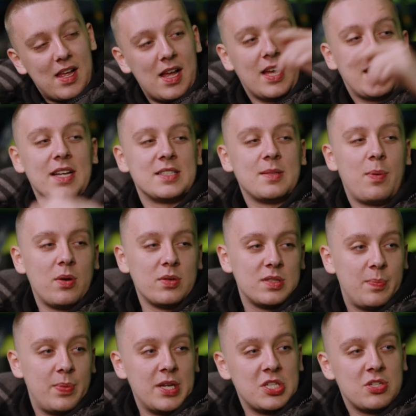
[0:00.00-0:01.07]
I get to post
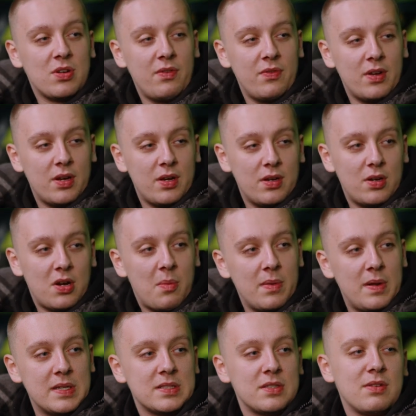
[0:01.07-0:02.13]
a picture of you on my
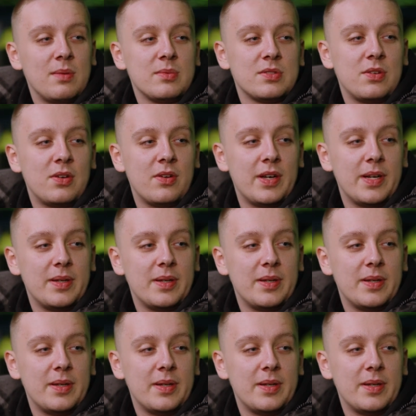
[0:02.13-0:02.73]
Instagram story.